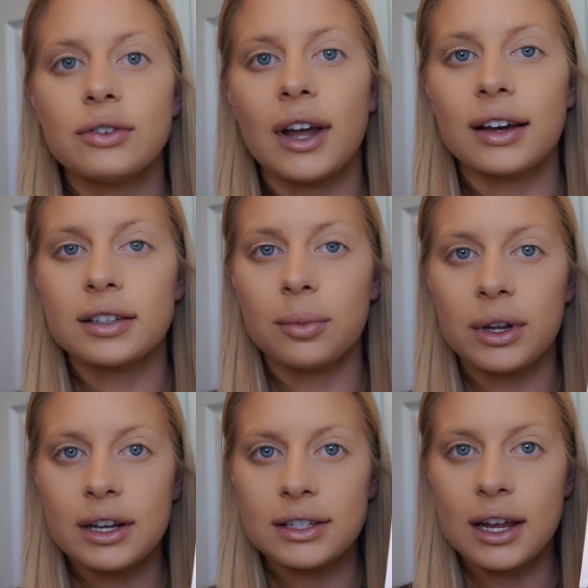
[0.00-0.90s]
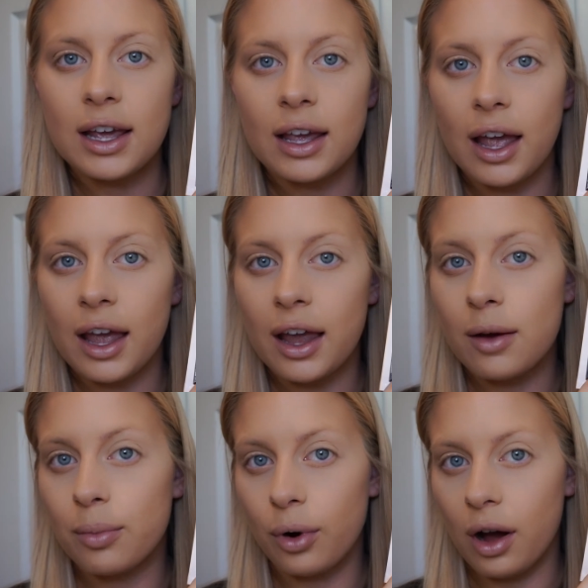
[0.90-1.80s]
next I'm going to take
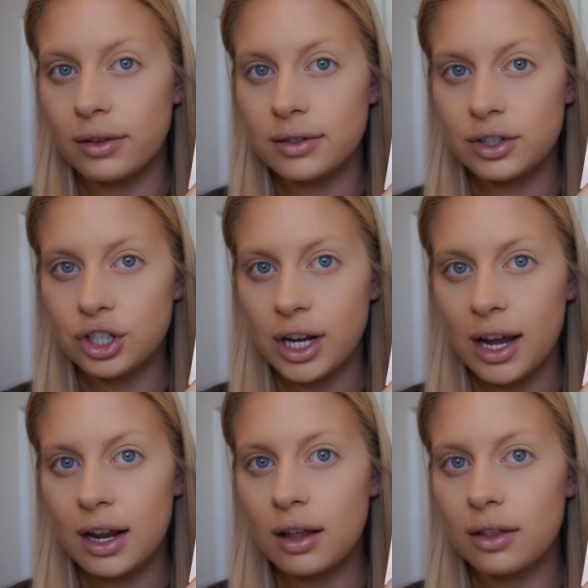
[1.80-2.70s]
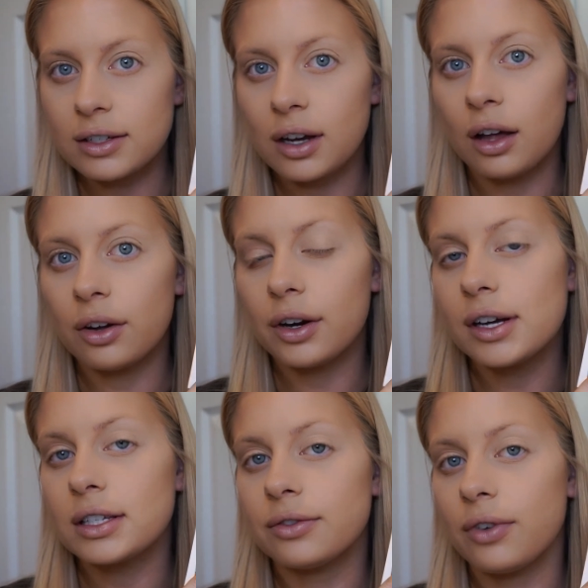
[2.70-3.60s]
a bronze shade. This color
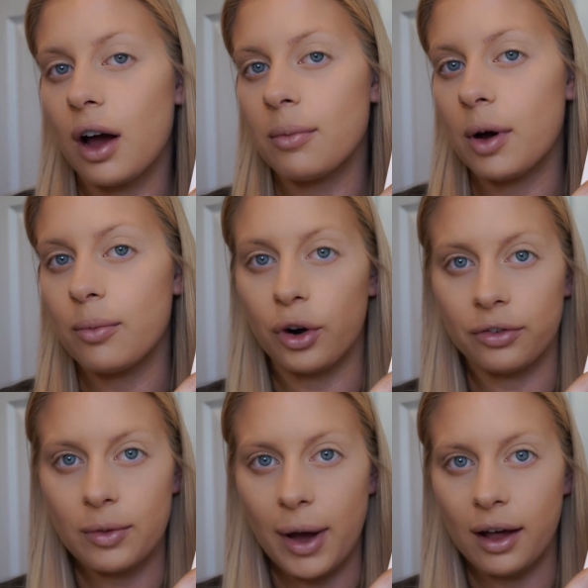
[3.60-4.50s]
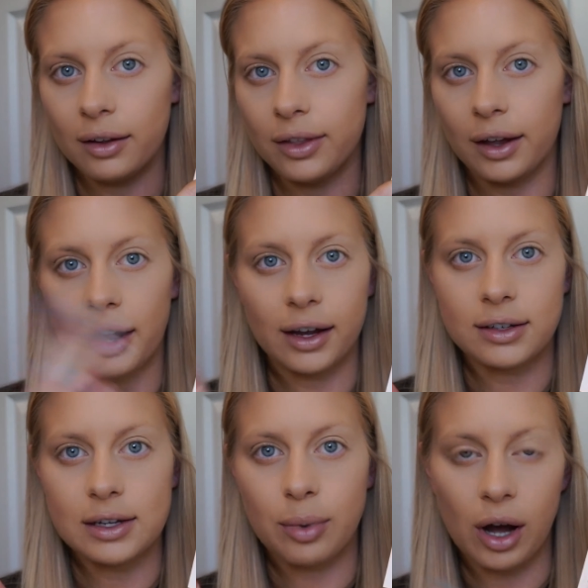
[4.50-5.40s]
is from a Morphe palette that I
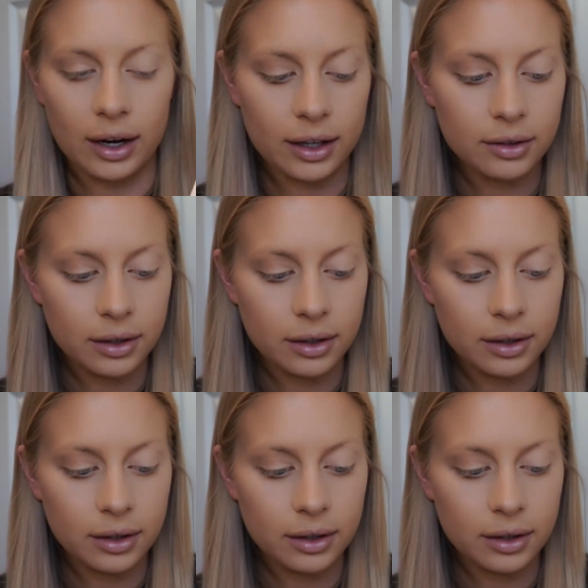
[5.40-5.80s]
depotted.